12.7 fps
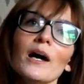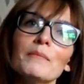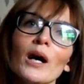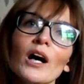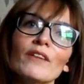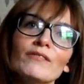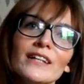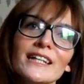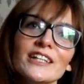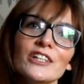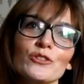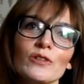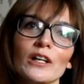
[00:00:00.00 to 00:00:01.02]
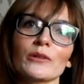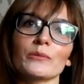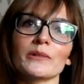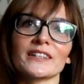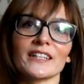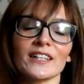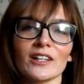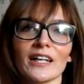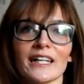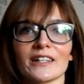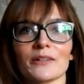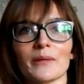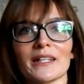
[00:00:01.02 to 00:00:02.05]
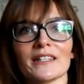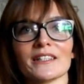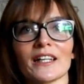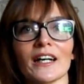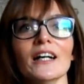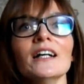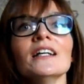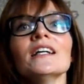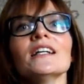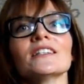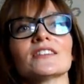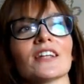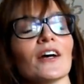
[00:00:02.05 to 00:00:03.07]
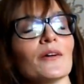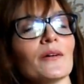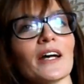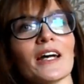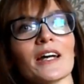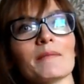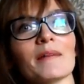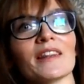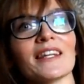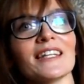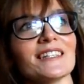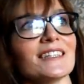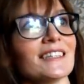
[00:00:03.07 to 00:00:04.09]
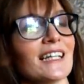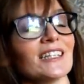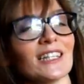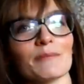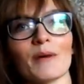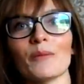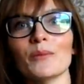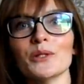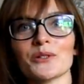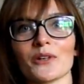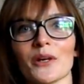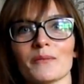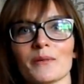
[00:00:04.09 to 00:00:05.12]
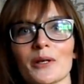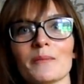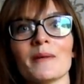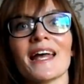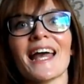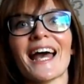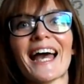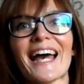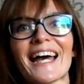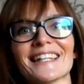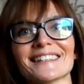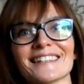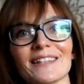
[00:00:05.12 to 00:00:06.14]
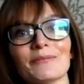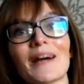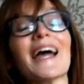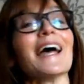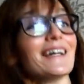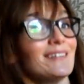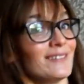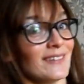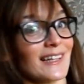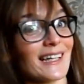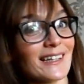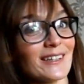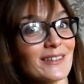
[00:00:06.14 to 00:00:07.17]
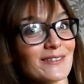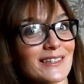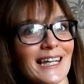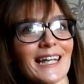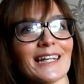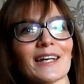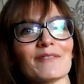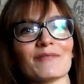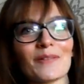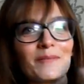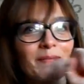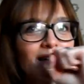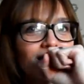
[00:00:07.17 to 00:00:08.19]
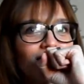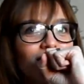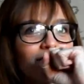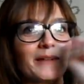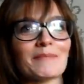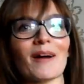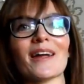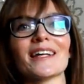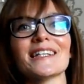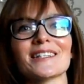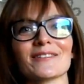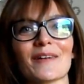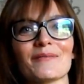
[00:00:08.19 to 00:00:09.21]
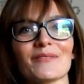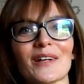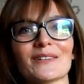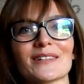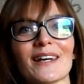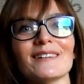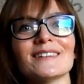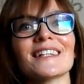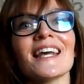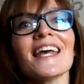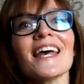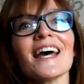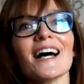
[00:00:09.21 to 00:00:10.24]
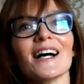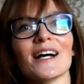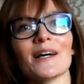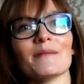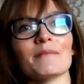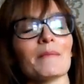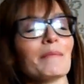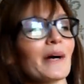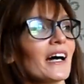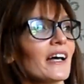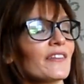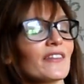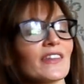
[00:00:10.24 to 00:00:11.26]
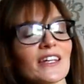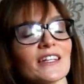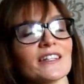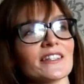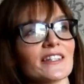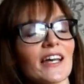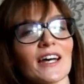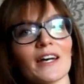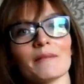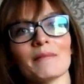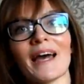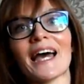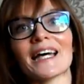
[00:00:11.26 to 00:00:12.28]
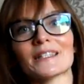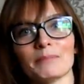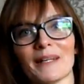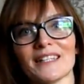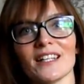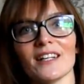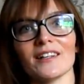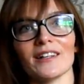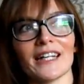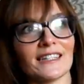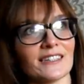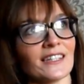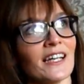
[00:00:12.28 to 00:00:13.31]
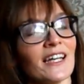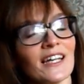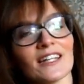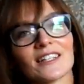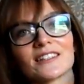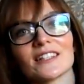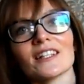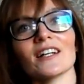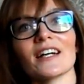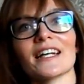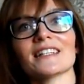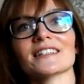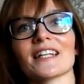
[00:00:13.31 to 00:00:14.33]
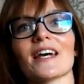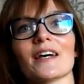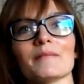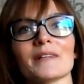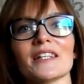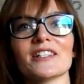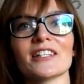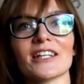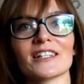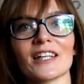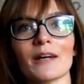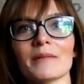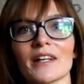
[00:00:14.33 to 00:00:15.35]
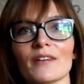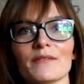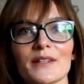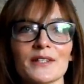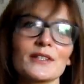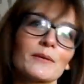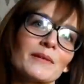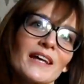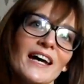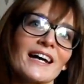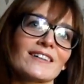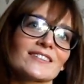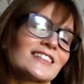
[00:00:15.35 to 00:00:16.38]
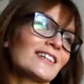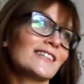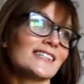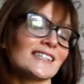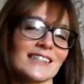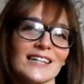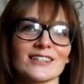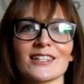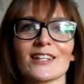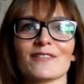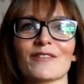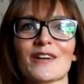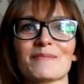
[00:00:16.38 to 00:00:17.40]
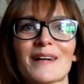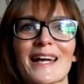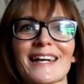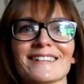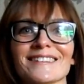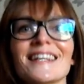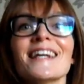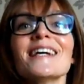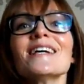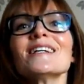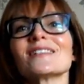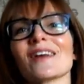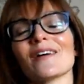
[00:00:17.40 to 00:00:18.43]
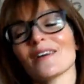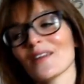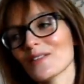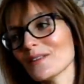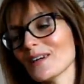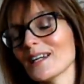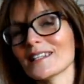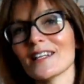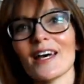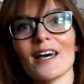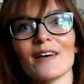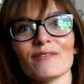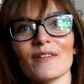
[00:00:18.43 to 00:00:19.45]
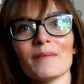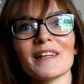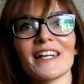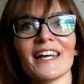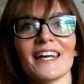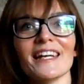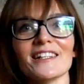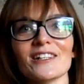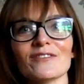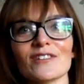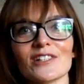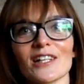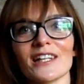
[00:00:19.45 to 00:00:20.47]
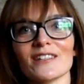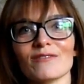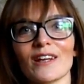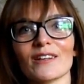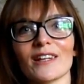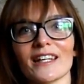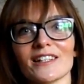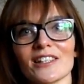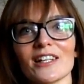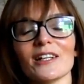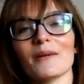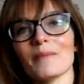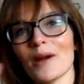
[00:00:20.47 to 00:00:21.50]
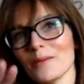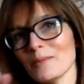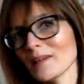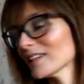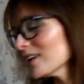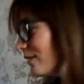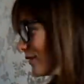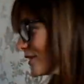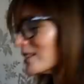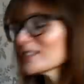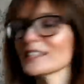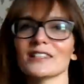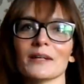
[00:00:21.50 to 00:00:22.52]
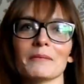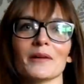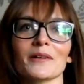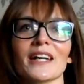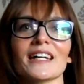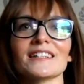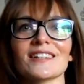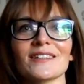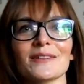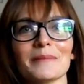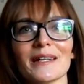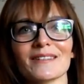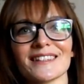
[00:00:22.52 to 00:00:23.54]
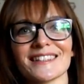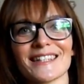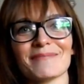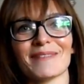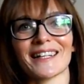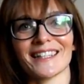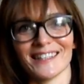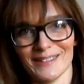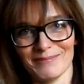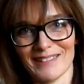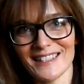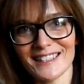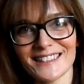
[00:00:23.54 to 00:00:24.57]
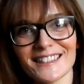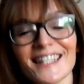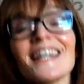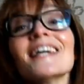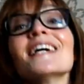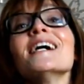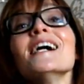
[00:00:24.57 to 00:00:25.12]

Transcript: I really struggle with the light in the winter. So this is actually my wardrobe room, and where you've seen it from my Instagram photos, but this has better light because the light is just coming over the top of the house. So this is actually at the front of my house. So I thought I'd film in here just for a change of location. I'm hoping that I've got the setup okay, so you'll be able to see my garments.